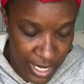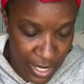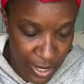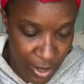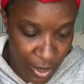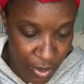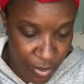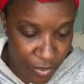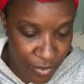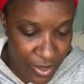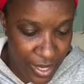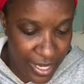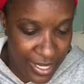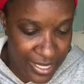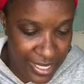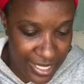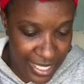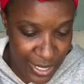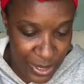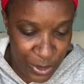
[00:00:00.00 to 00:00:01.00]
A flex,
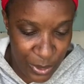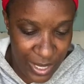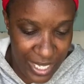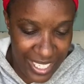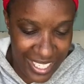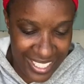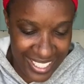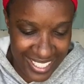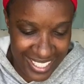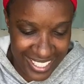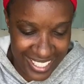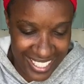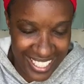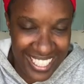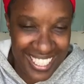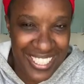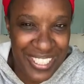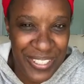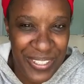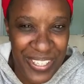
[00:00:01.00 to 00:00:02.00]
that's what it
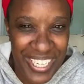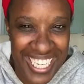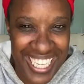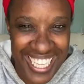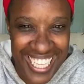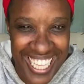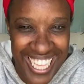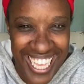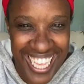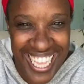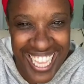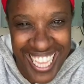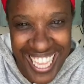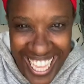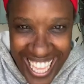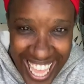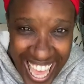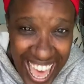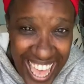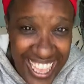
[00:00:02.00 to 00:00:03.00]
is.
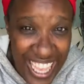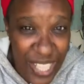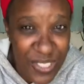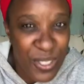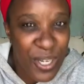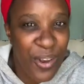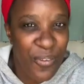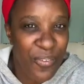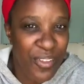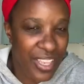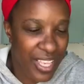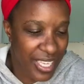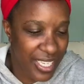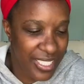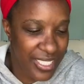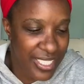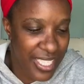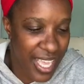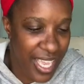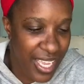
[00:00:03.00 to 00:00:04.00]
That's what I feel like it's
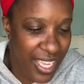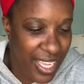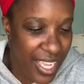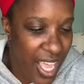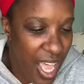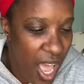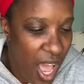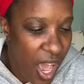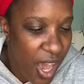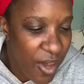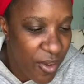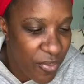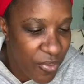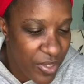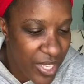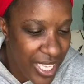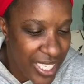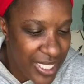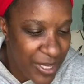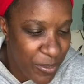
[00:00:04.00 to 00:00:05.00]
saying. A
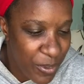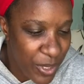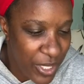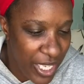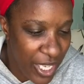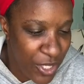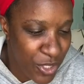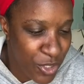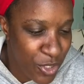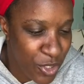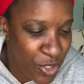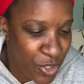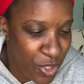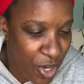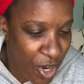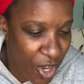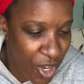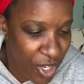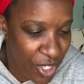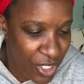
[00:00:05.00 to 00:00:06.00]
flexible yet
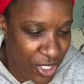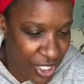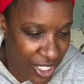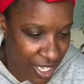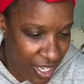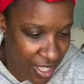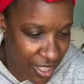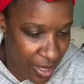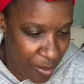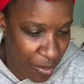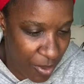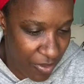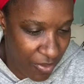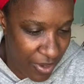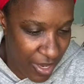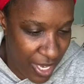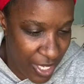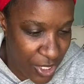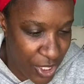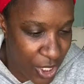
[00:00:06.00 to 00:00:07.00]
strong gel that
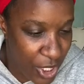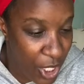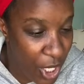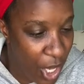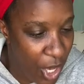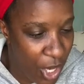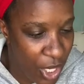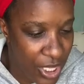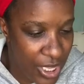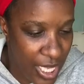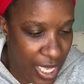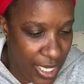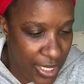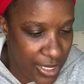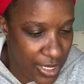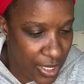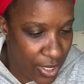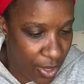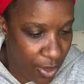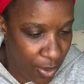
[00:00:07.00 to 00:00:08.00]
provides
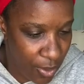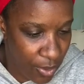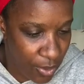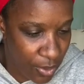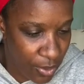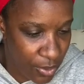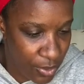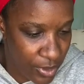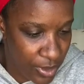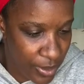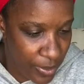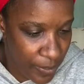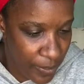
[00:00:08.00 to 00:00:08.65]
long-lasting hold.